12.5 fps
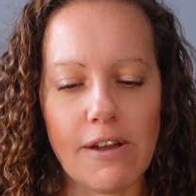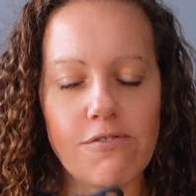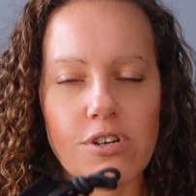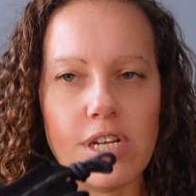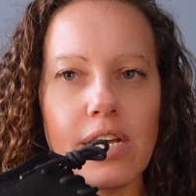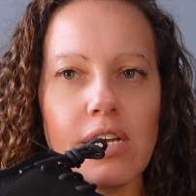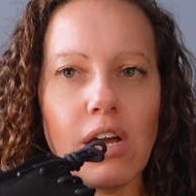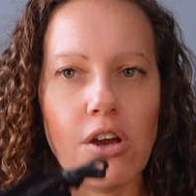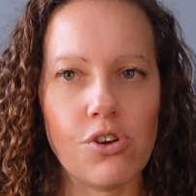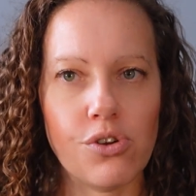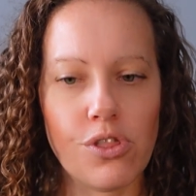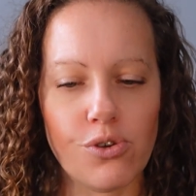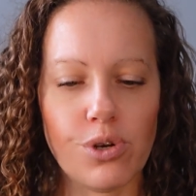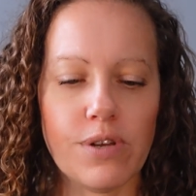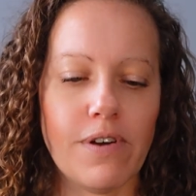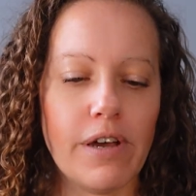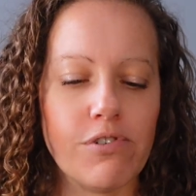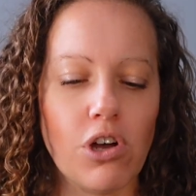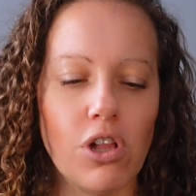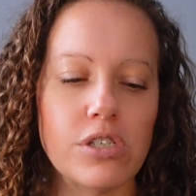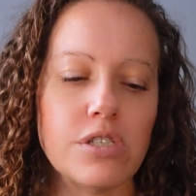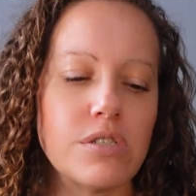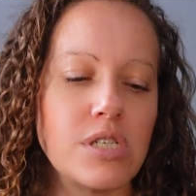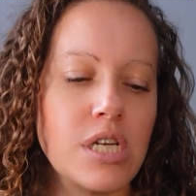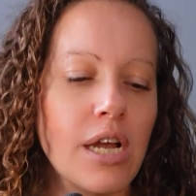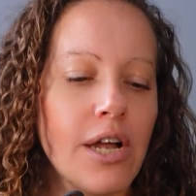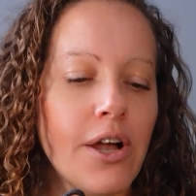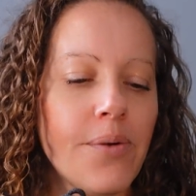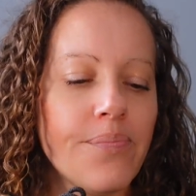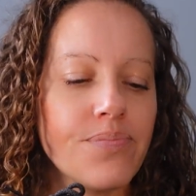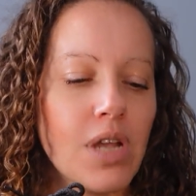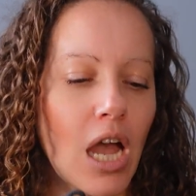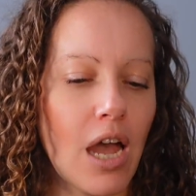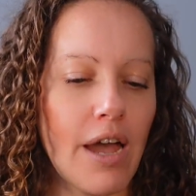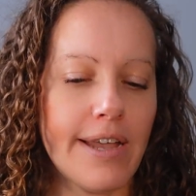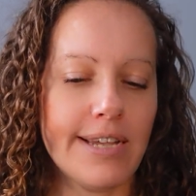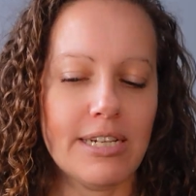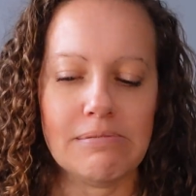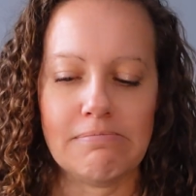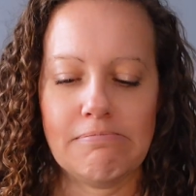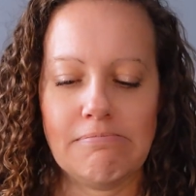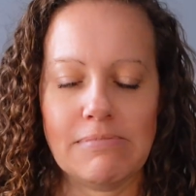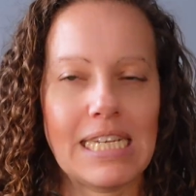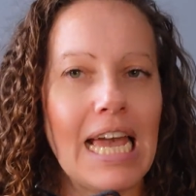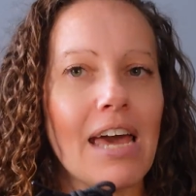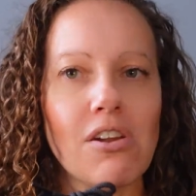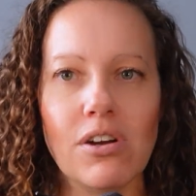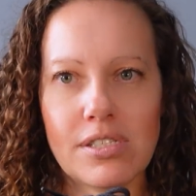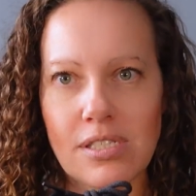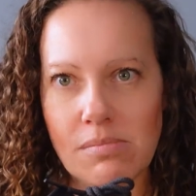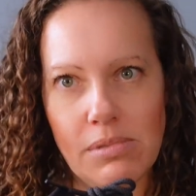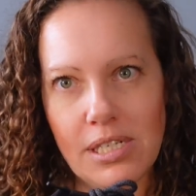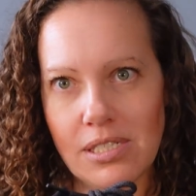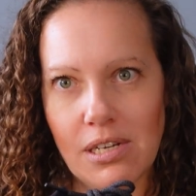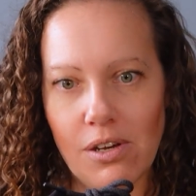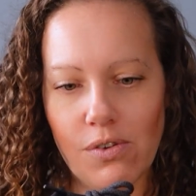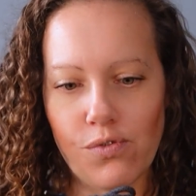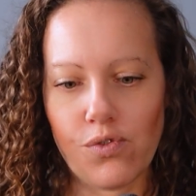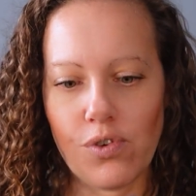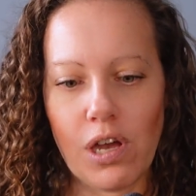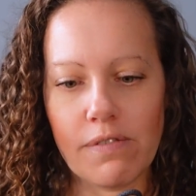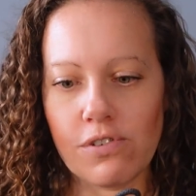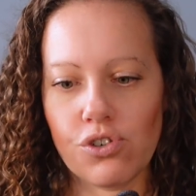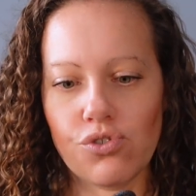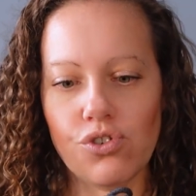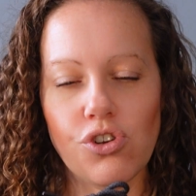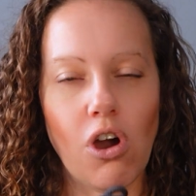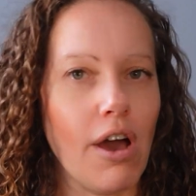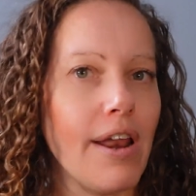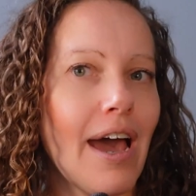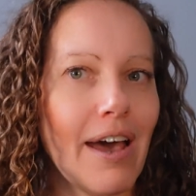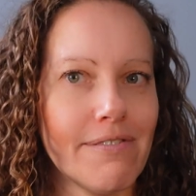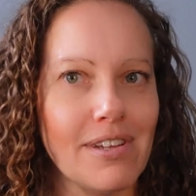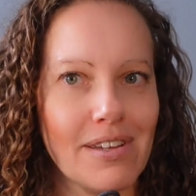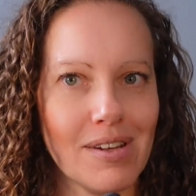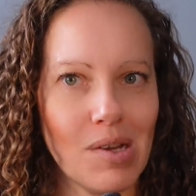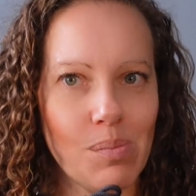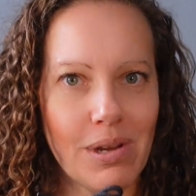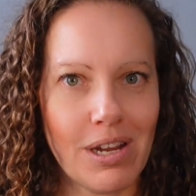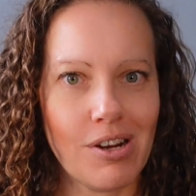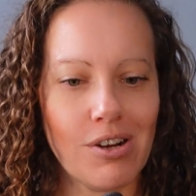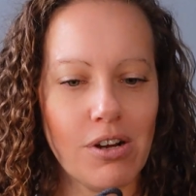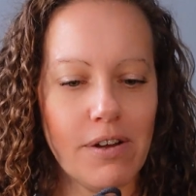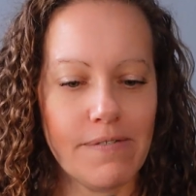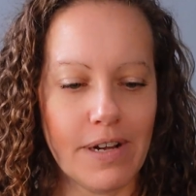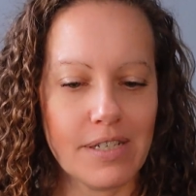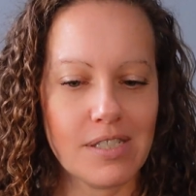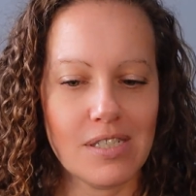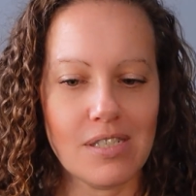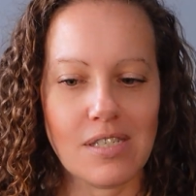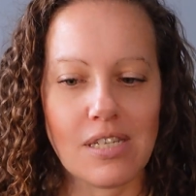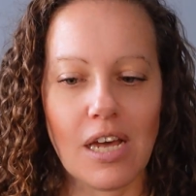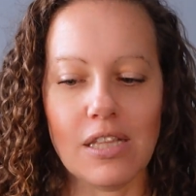Everyday, $135. I cannot see myself ever not having a pair of Vessis.